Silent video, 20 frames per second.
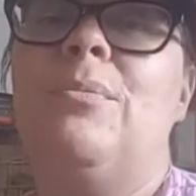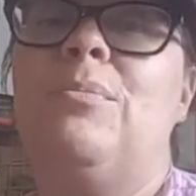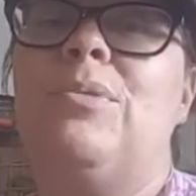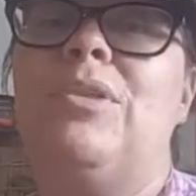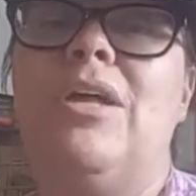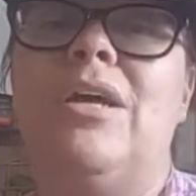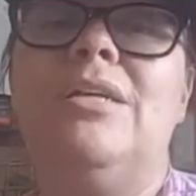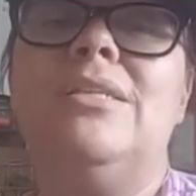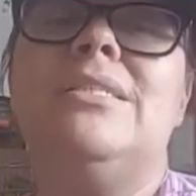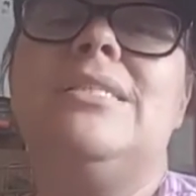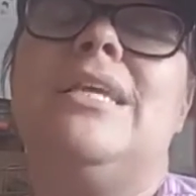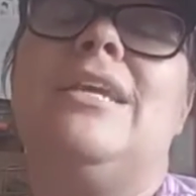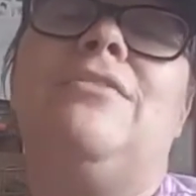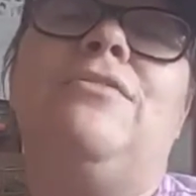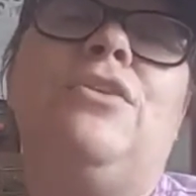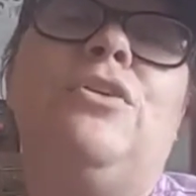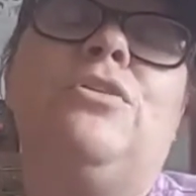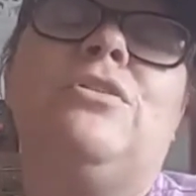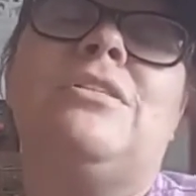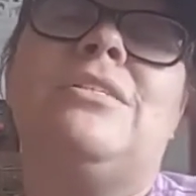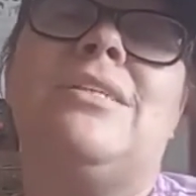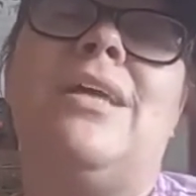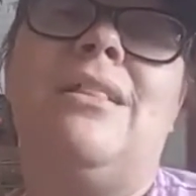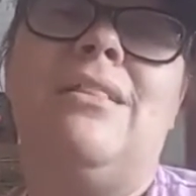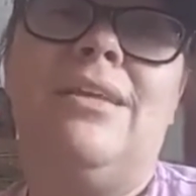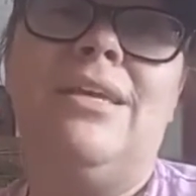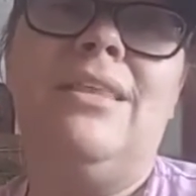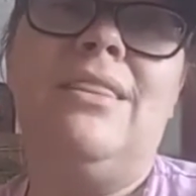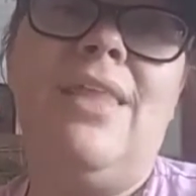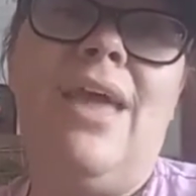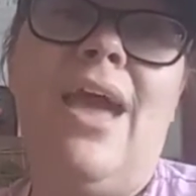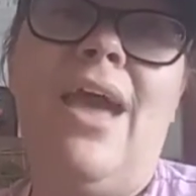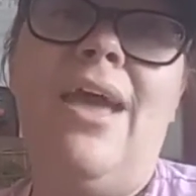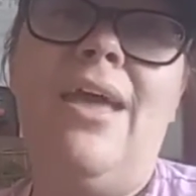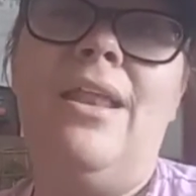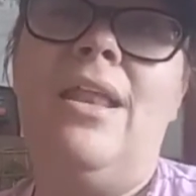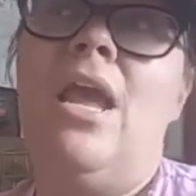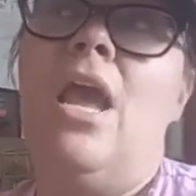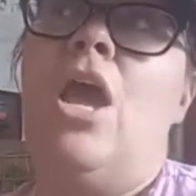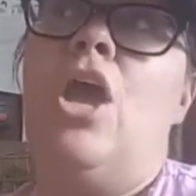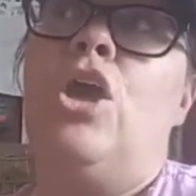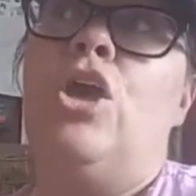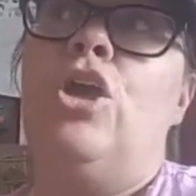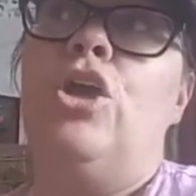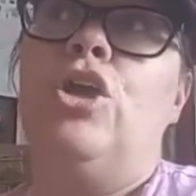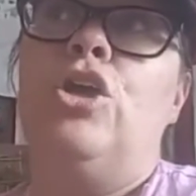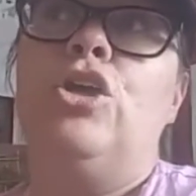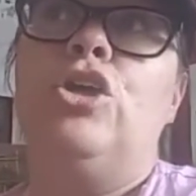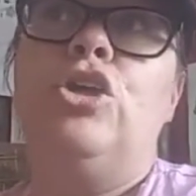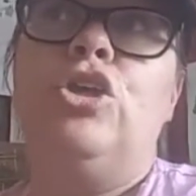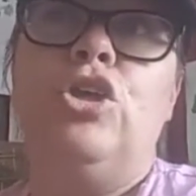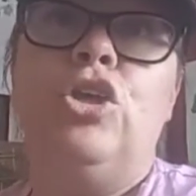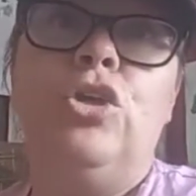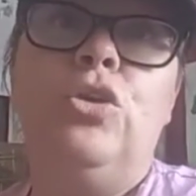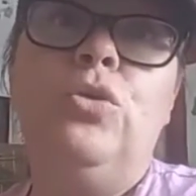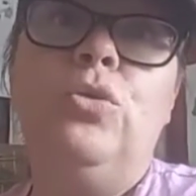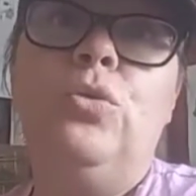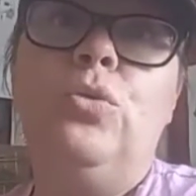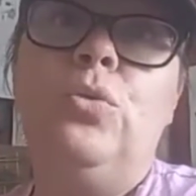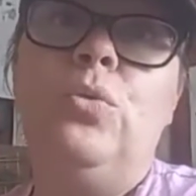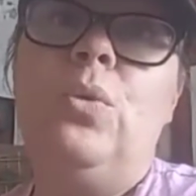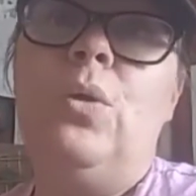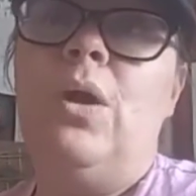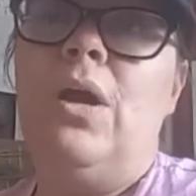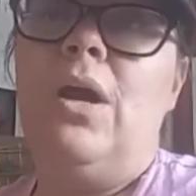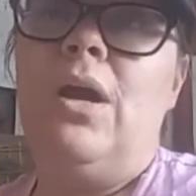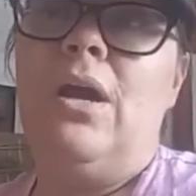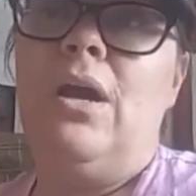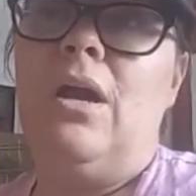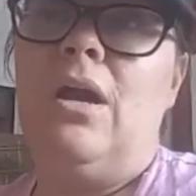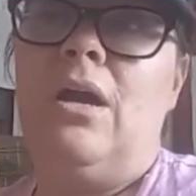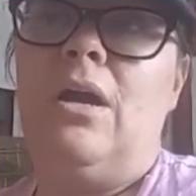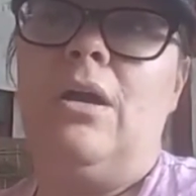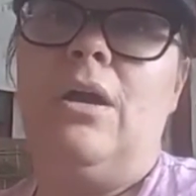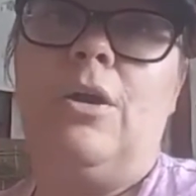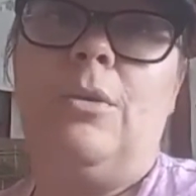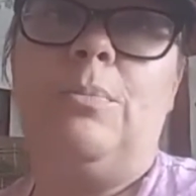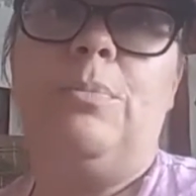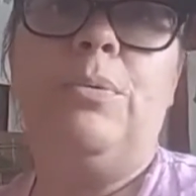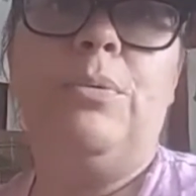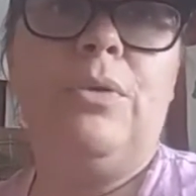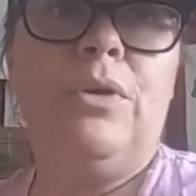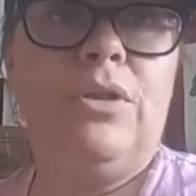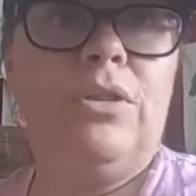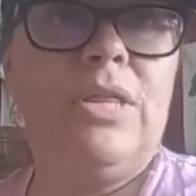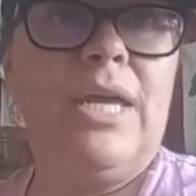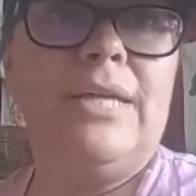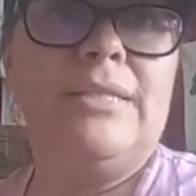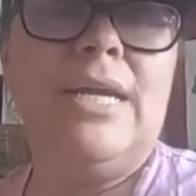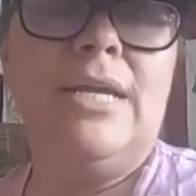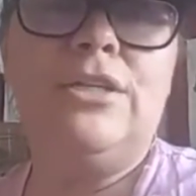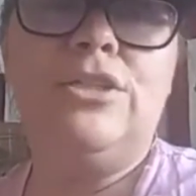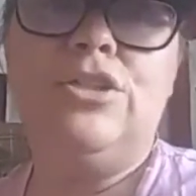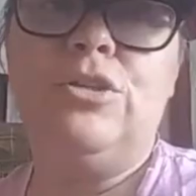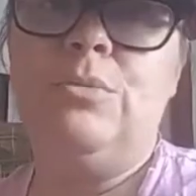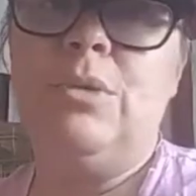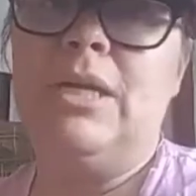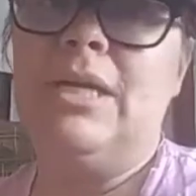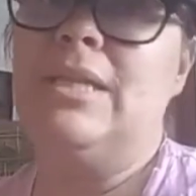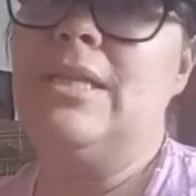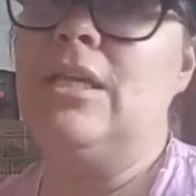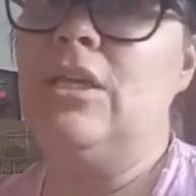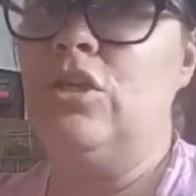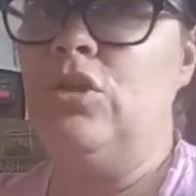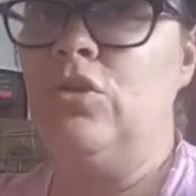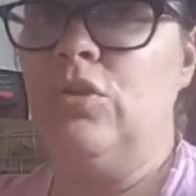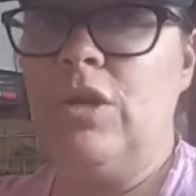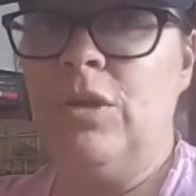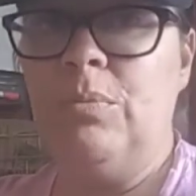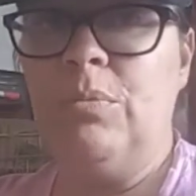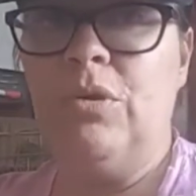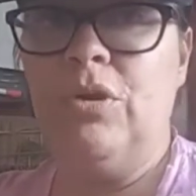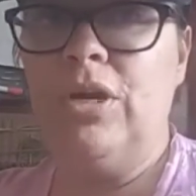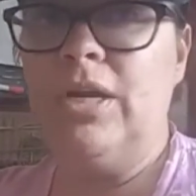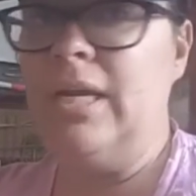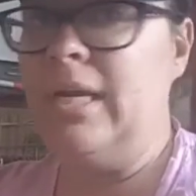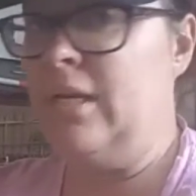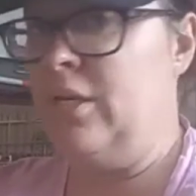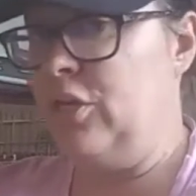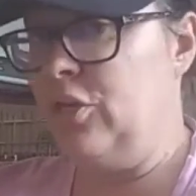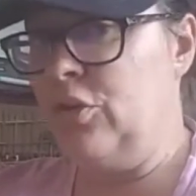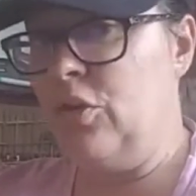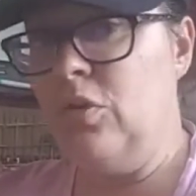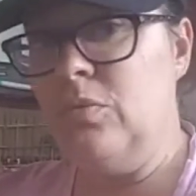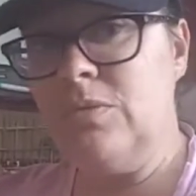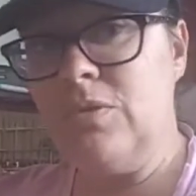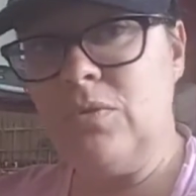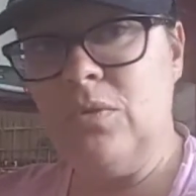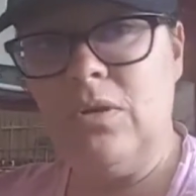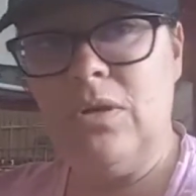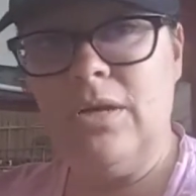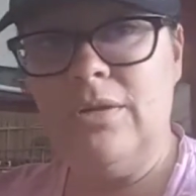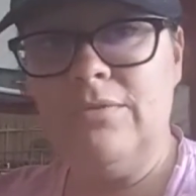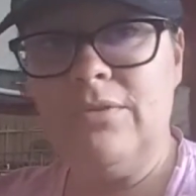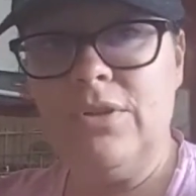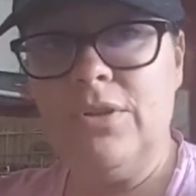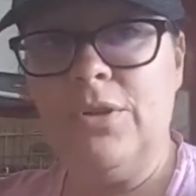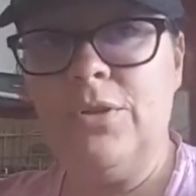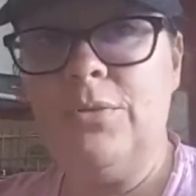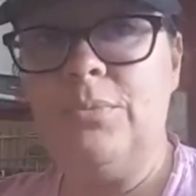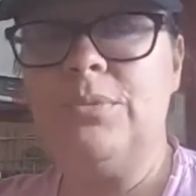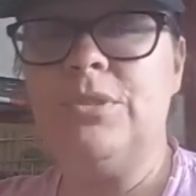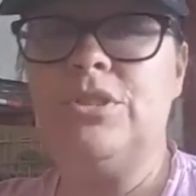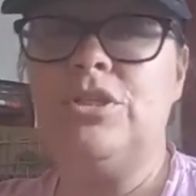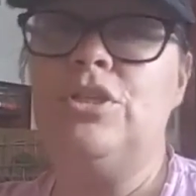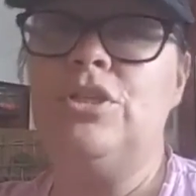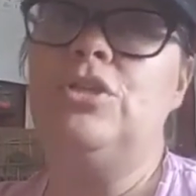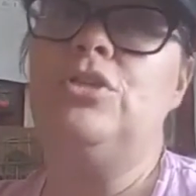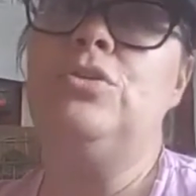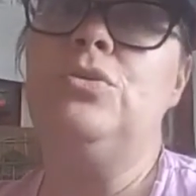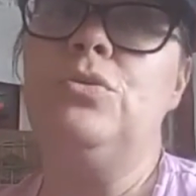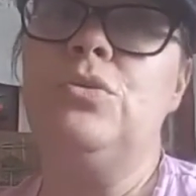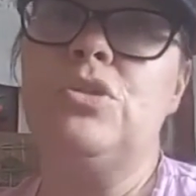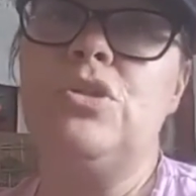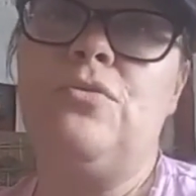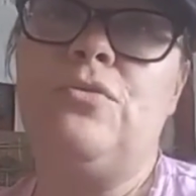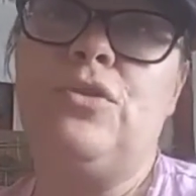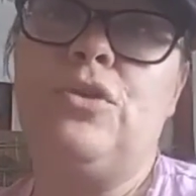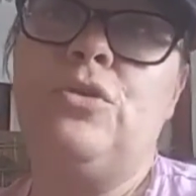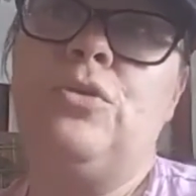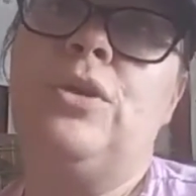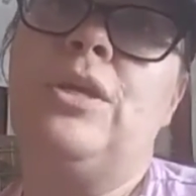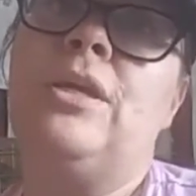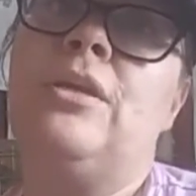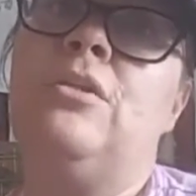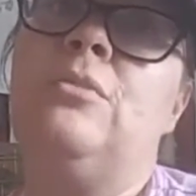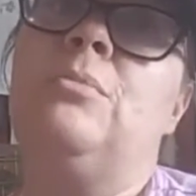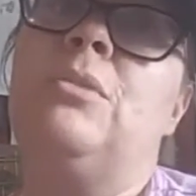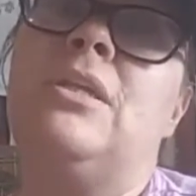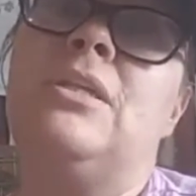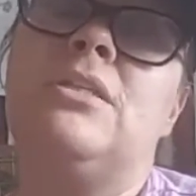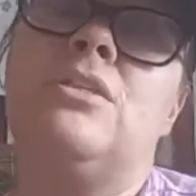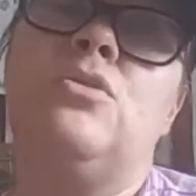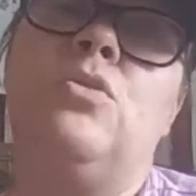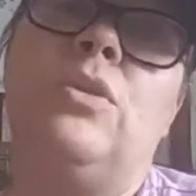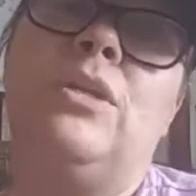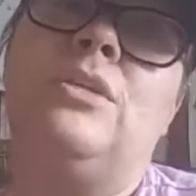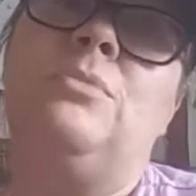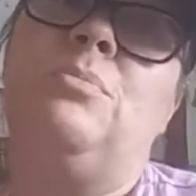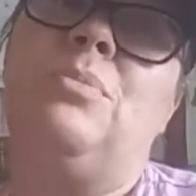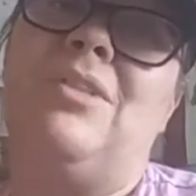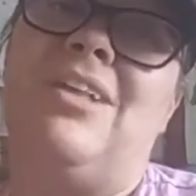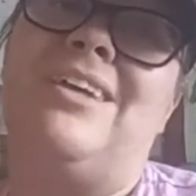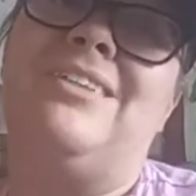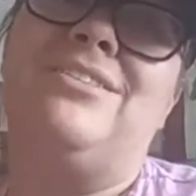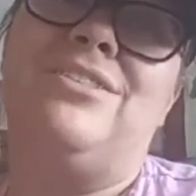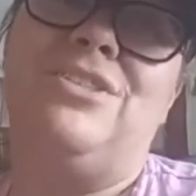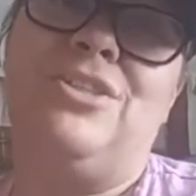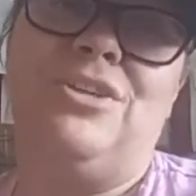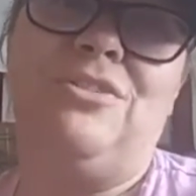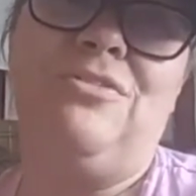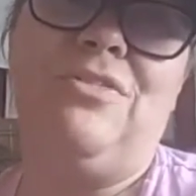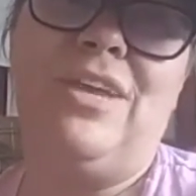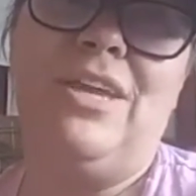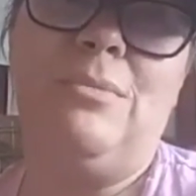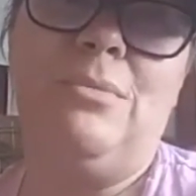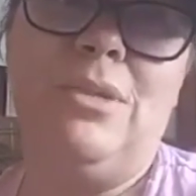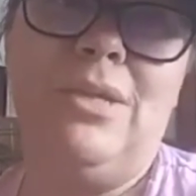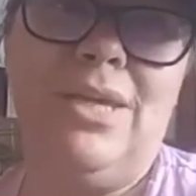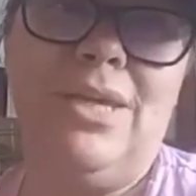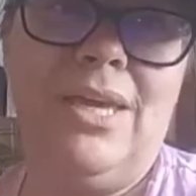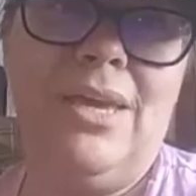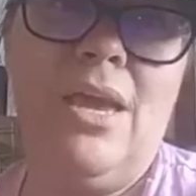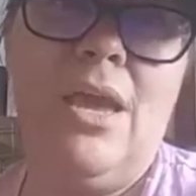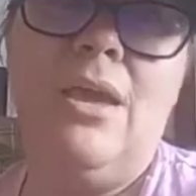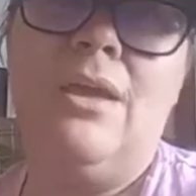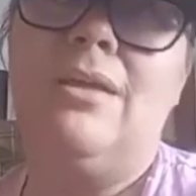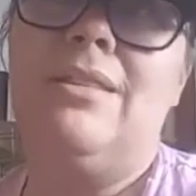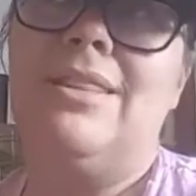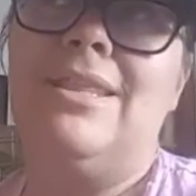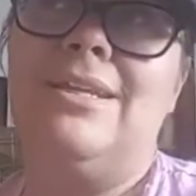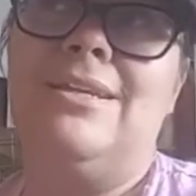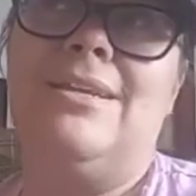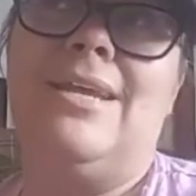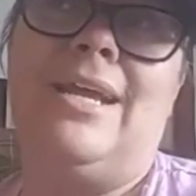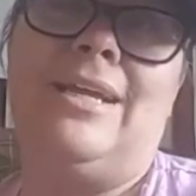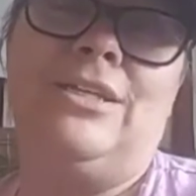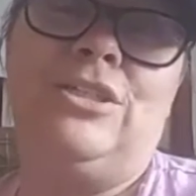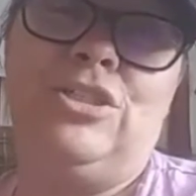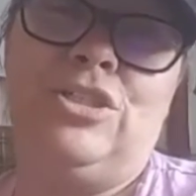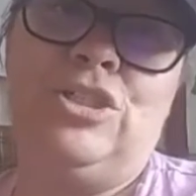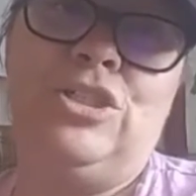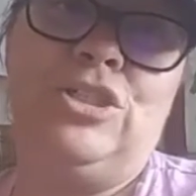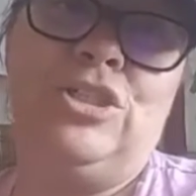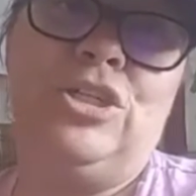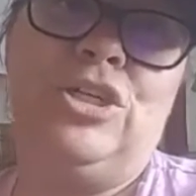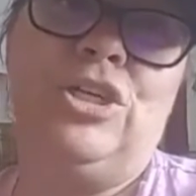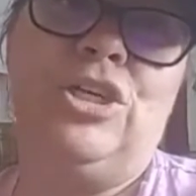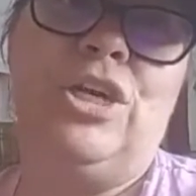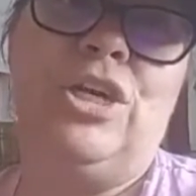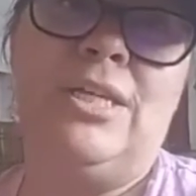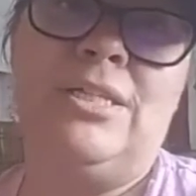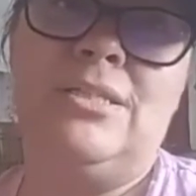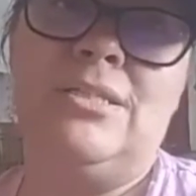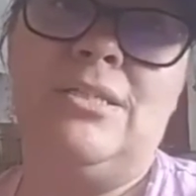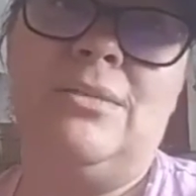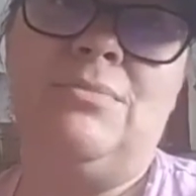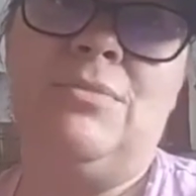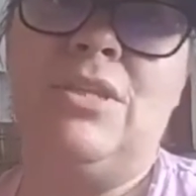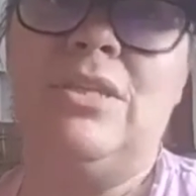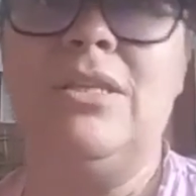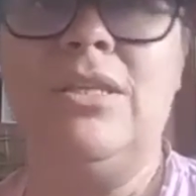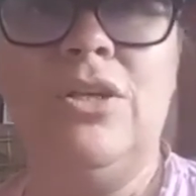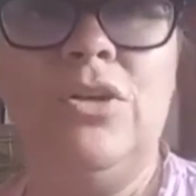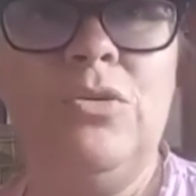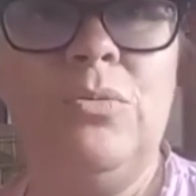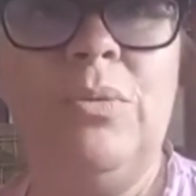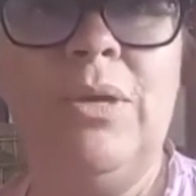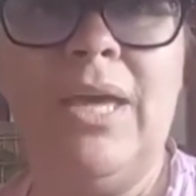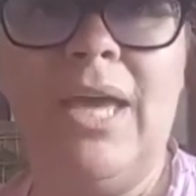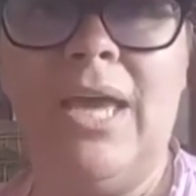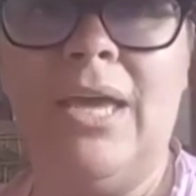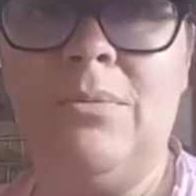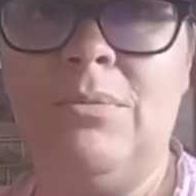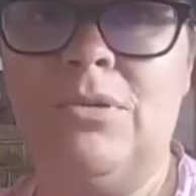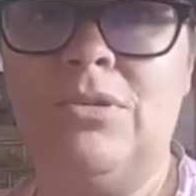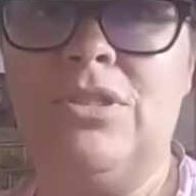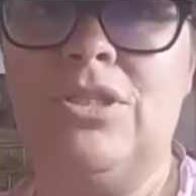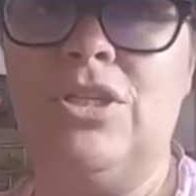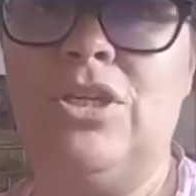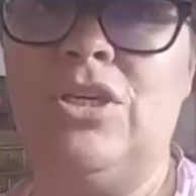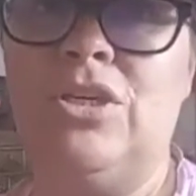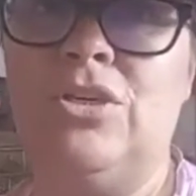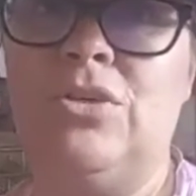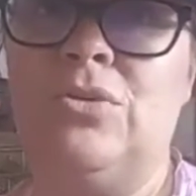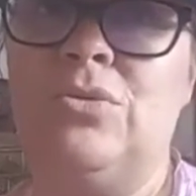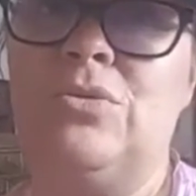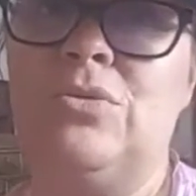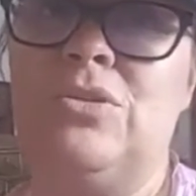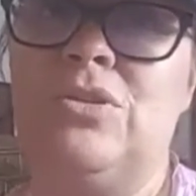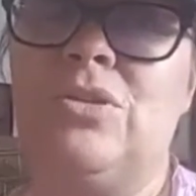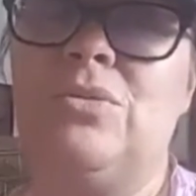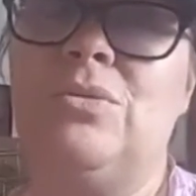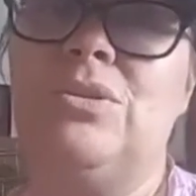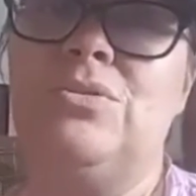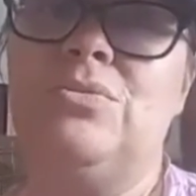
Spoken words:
Plus, if you're selling that, you are that's extra money that you can put in your homeschool envelope to use for curriculum that's going to bless your family the next year. It's something that you'll be able to use. So